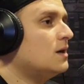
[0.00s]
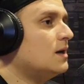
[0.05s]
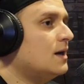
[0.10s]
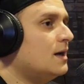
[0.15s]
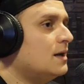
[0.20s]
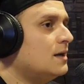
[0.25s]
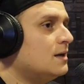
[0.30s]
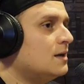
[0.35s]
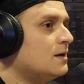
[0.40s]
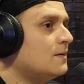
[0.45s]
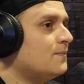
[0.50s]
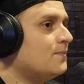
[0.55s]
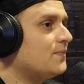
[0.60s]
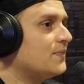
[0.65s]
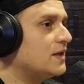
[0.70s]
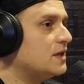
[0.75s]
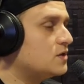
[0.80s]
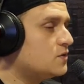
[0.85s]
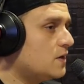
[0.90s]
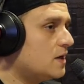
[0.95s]
And
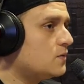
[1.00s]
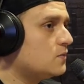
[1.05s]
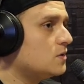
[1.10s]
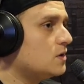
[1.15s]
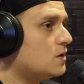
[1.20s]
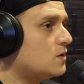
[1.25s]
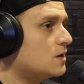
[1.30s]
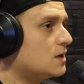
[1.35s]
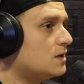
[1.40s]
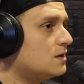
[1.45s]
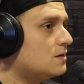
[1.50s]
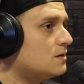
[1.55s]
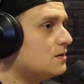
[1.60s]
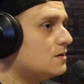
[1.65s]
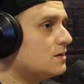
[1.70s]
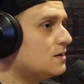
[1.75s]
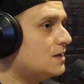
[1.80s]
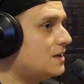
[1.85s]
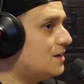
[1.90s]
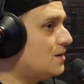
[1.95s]
he's trained with Logan.
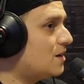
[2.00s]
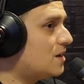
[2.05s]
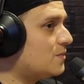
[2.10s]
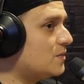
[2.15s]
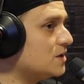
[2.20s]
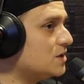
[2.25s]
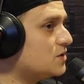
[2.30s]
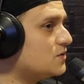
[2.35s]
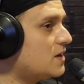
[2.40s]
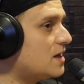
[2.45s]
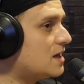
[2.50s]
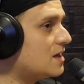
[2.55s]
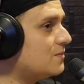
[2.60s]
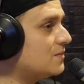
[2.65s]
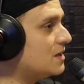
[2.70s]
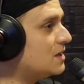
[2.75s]
He got him on the striking,